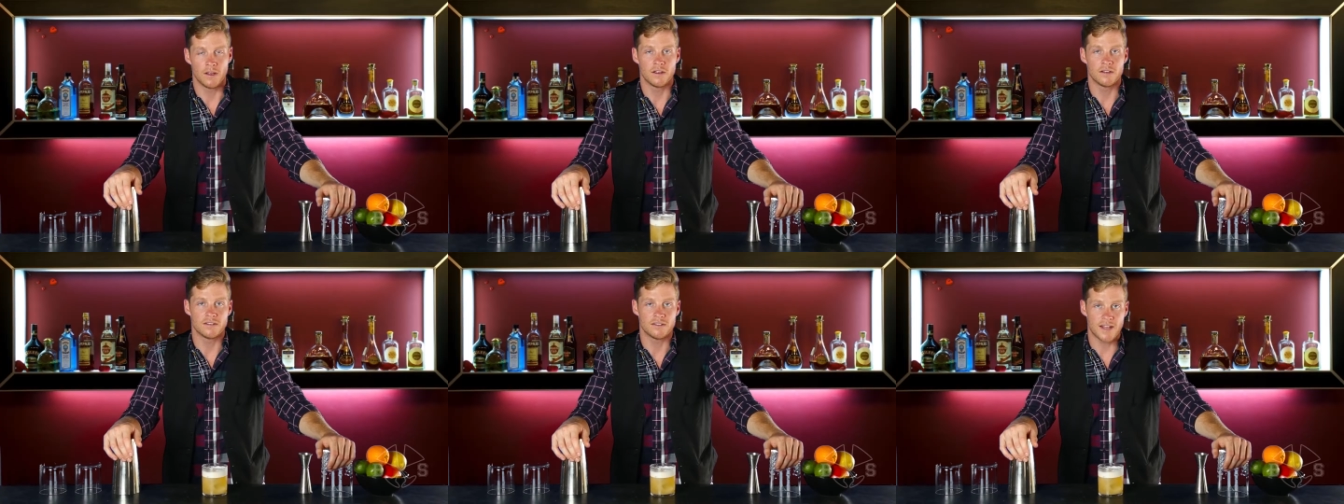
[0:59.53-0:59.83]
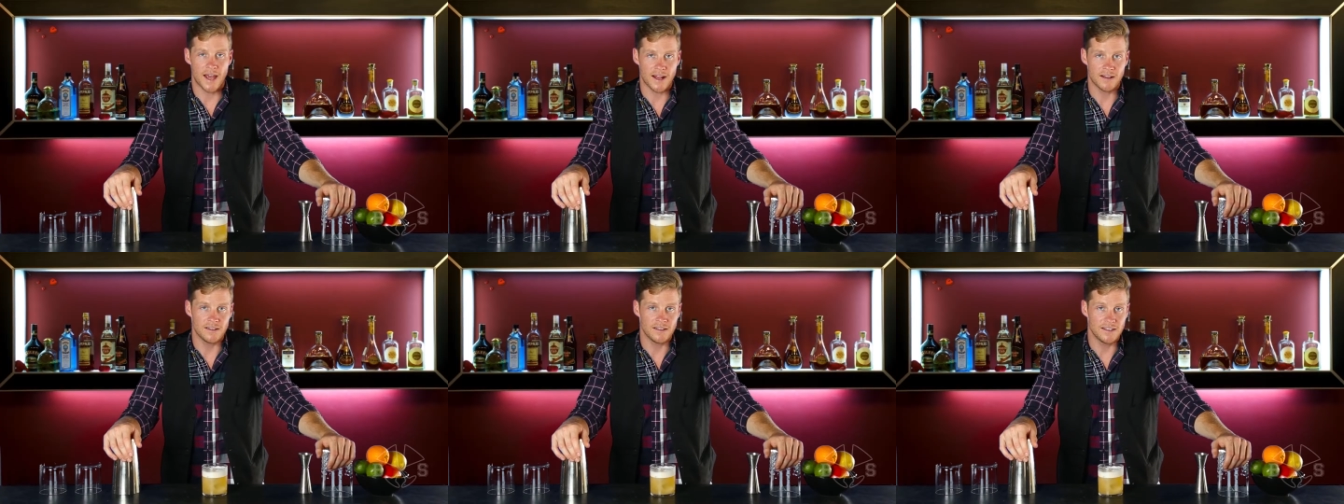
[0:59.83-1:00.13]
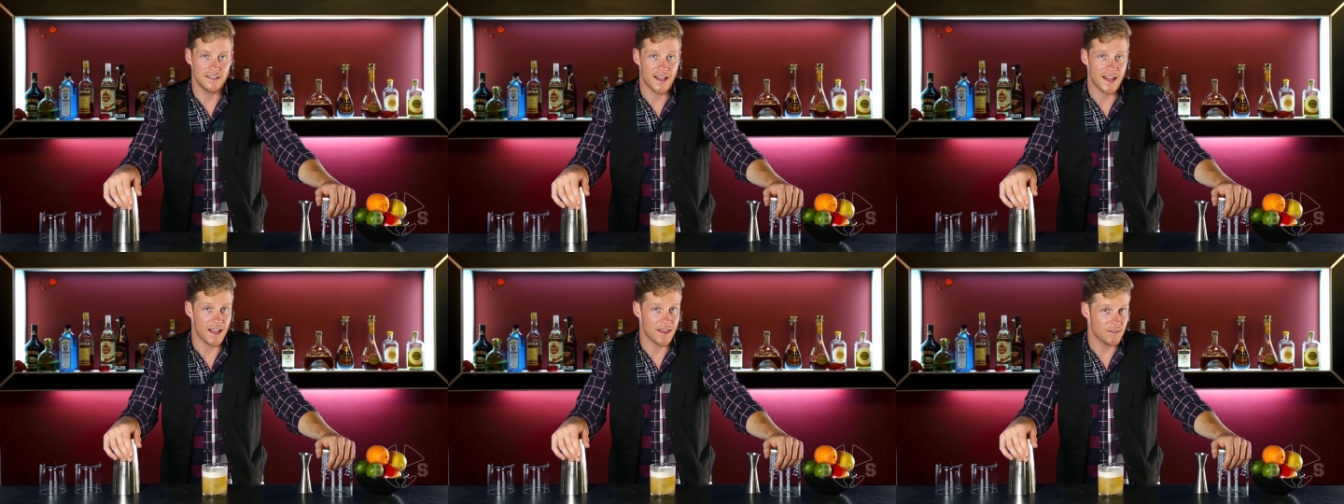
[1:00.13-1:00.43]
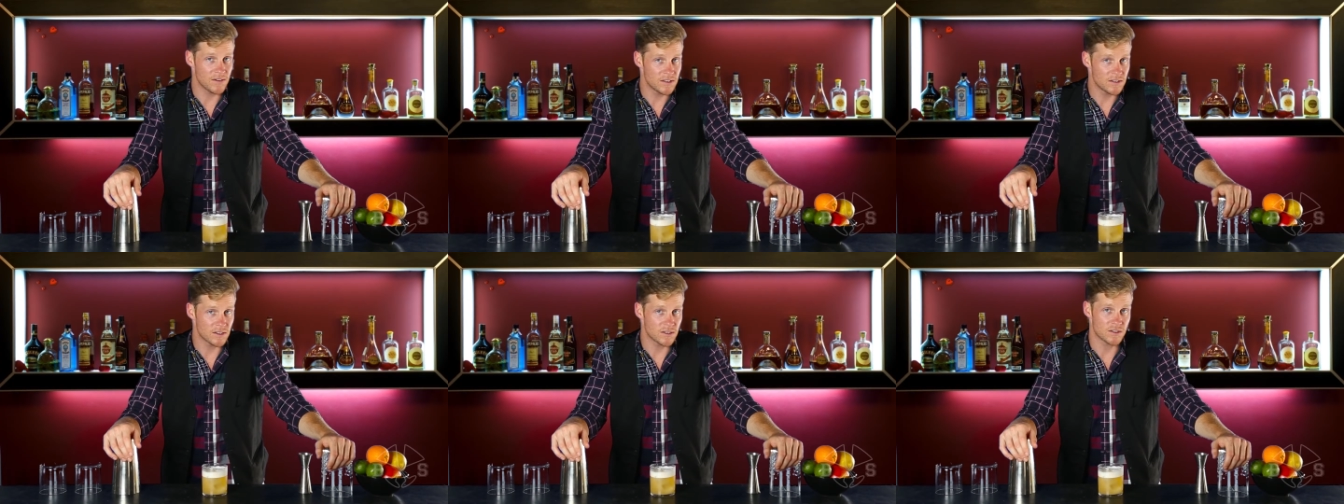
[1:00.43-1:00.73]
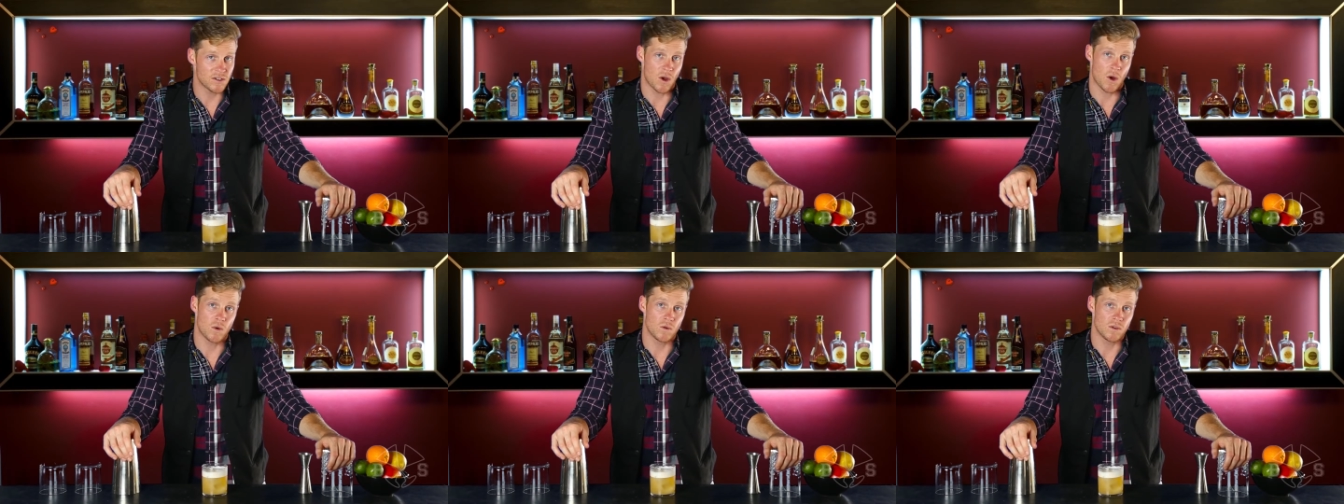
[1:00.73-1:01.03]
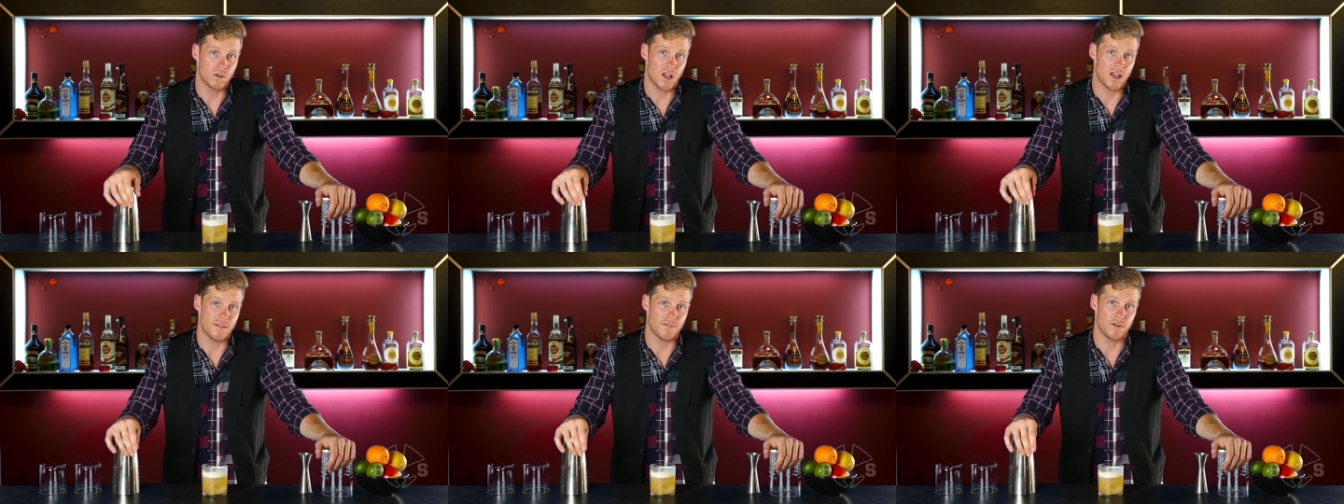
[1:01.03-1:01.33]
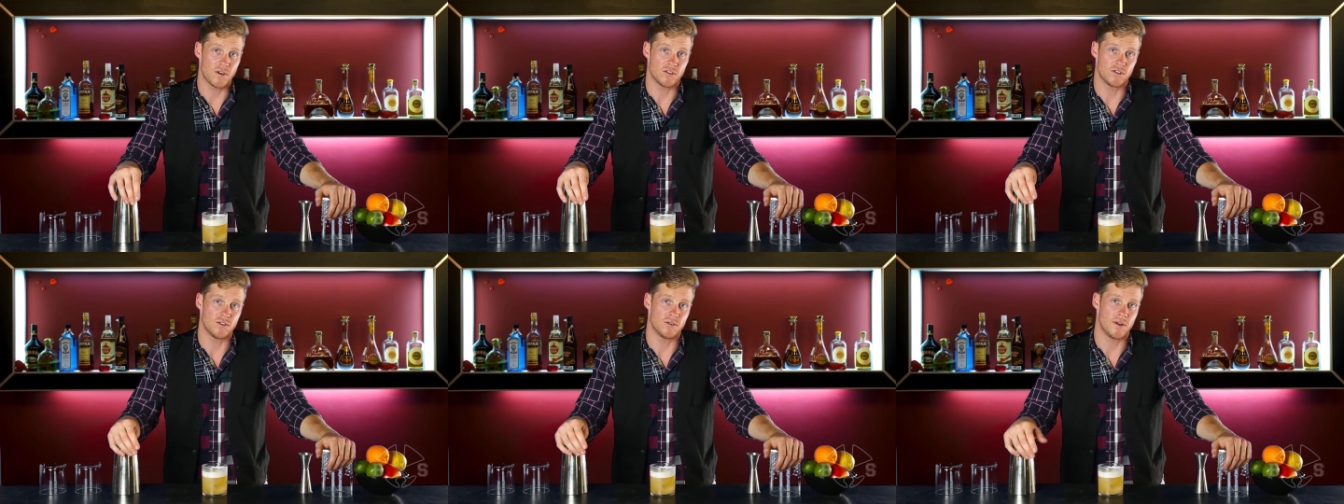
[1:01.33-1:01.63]
Sadly, Anthony took his own life
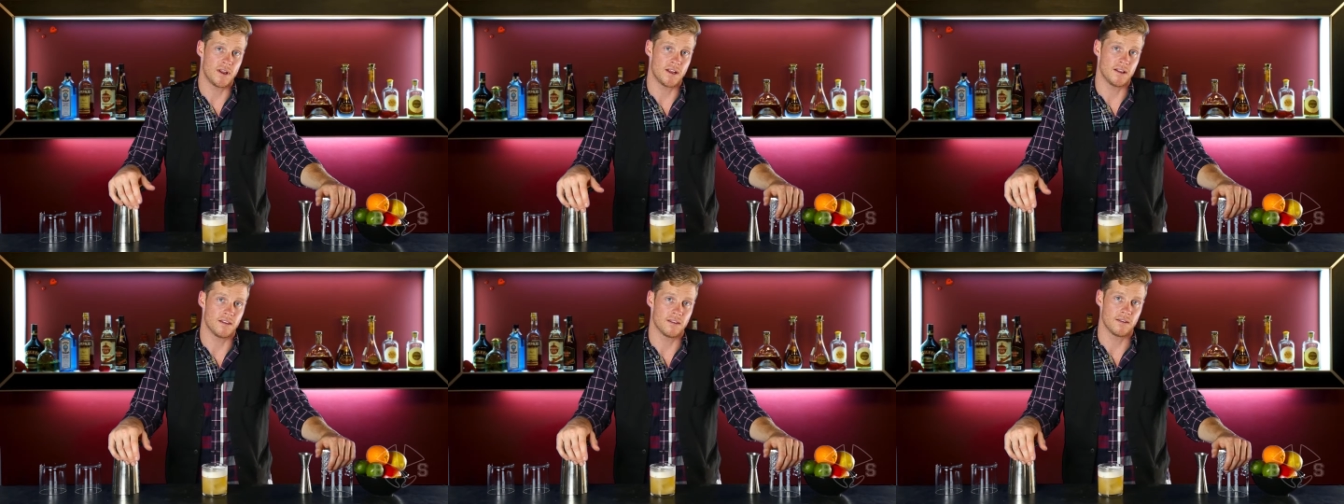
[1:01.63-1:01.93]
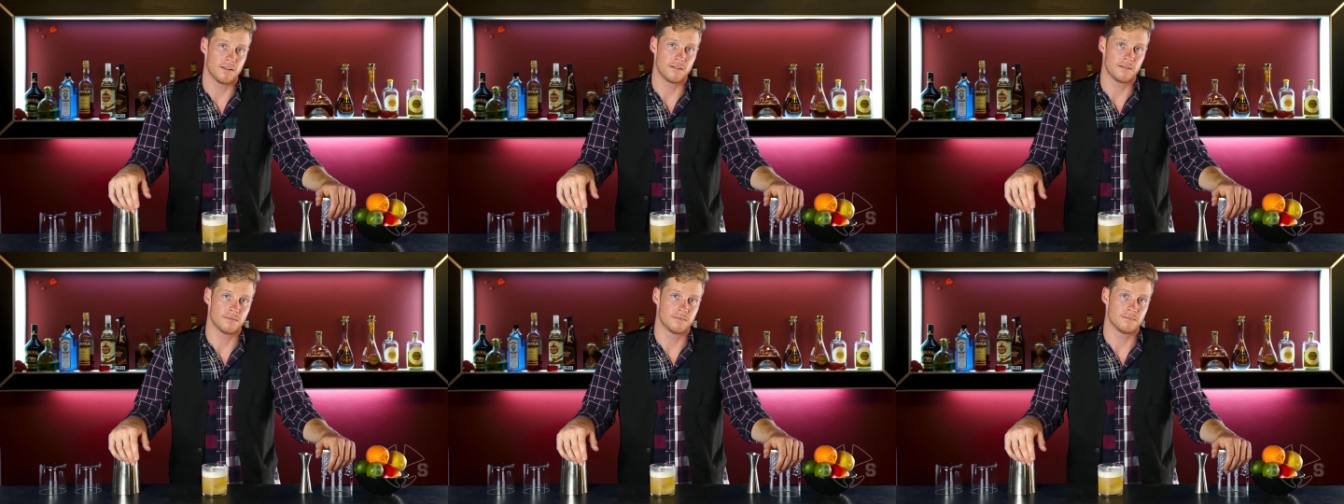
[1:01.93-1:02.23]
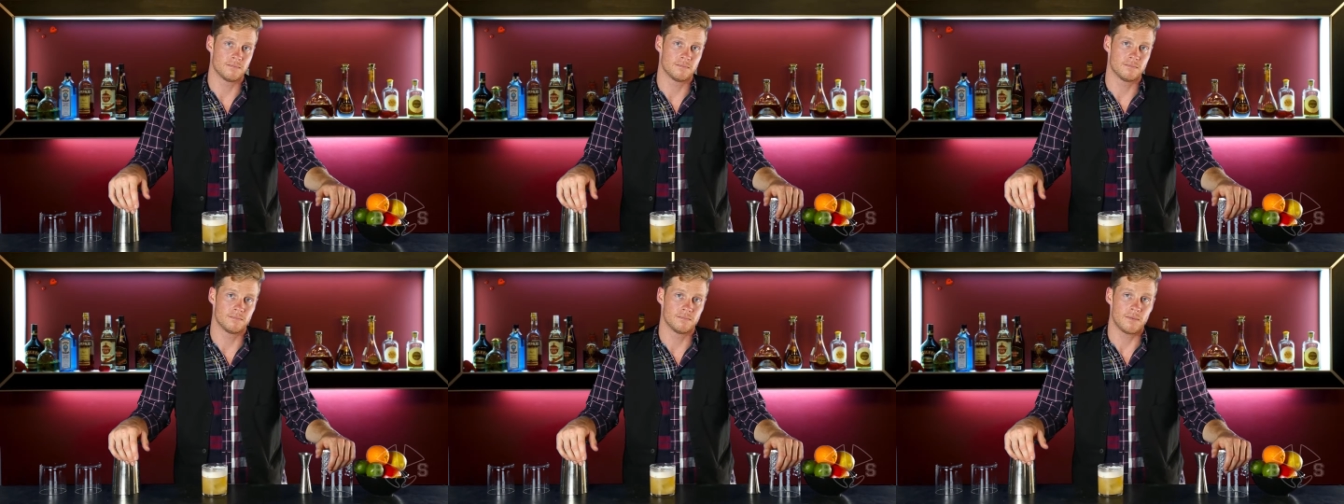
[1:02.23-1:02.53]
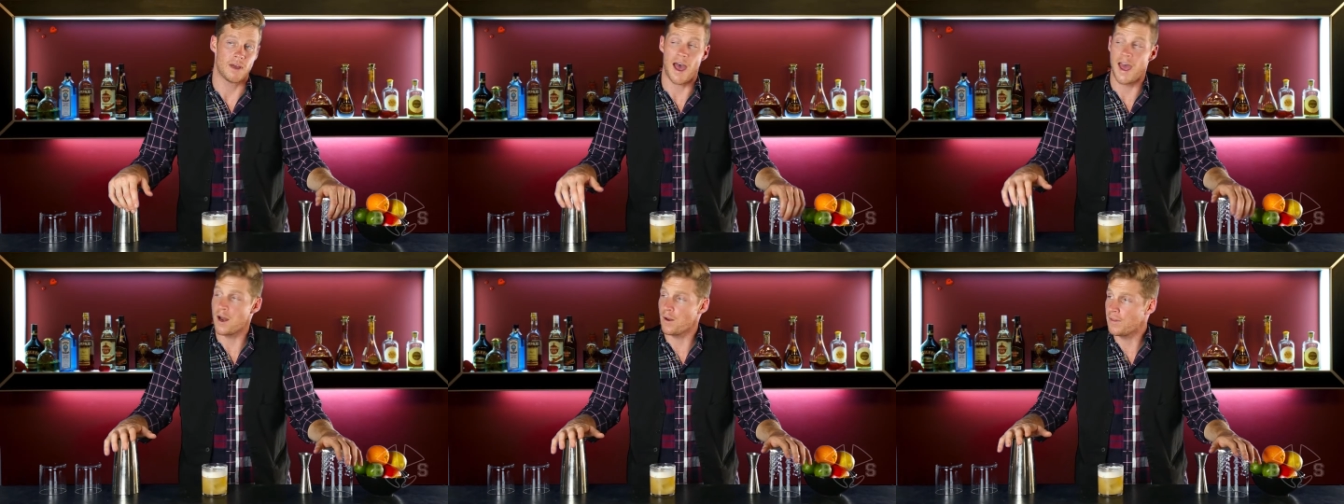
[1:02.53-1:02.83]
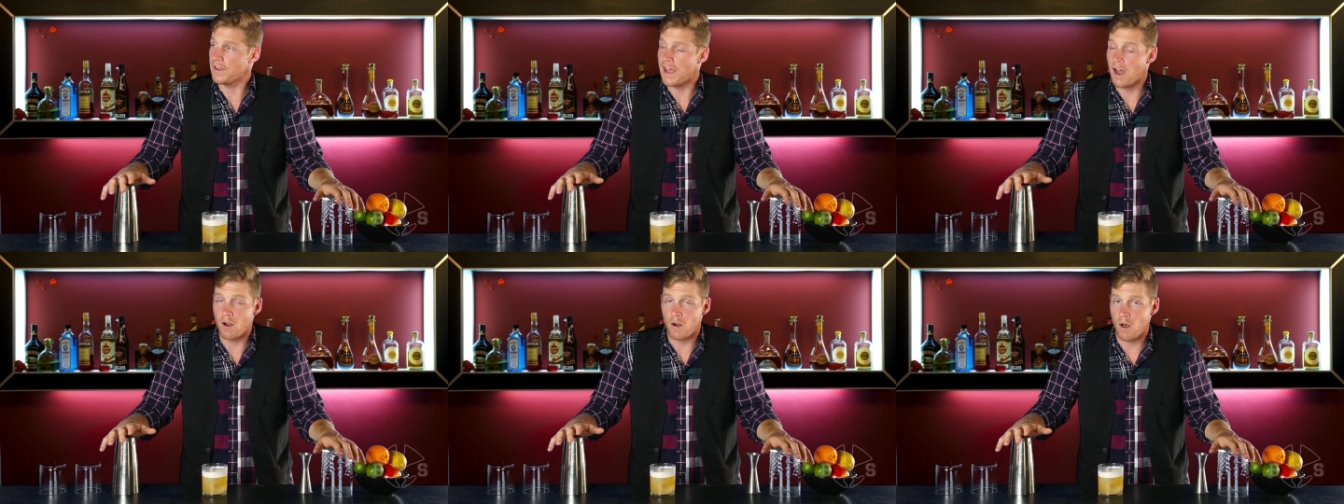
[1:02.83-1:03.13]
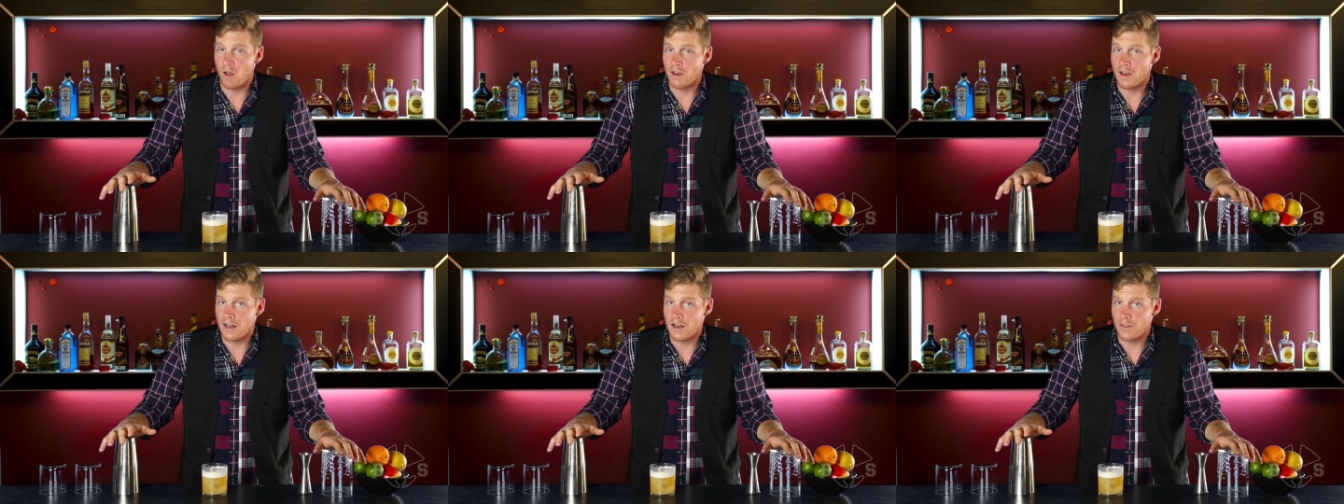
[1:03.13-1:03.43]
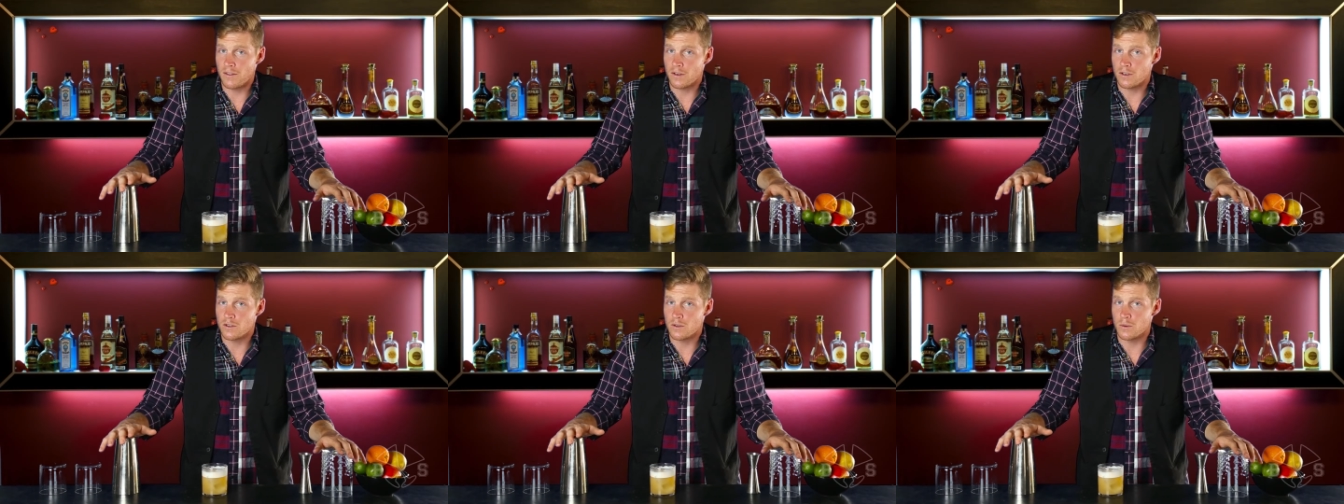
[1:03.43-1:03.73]
on June eighth. I don't think alcohol had
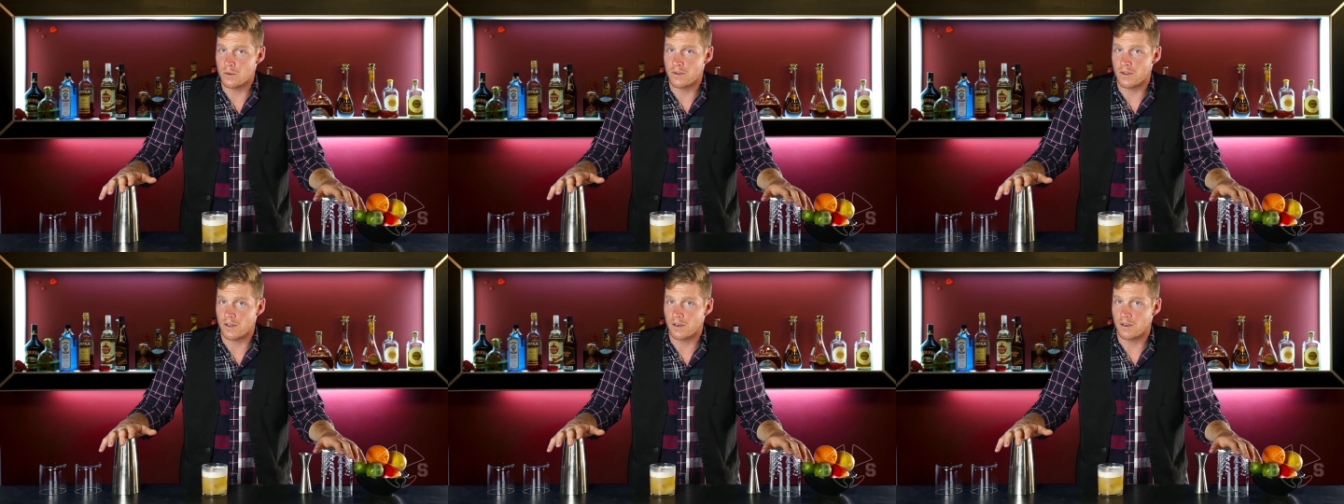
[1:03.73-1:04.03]
anything to do with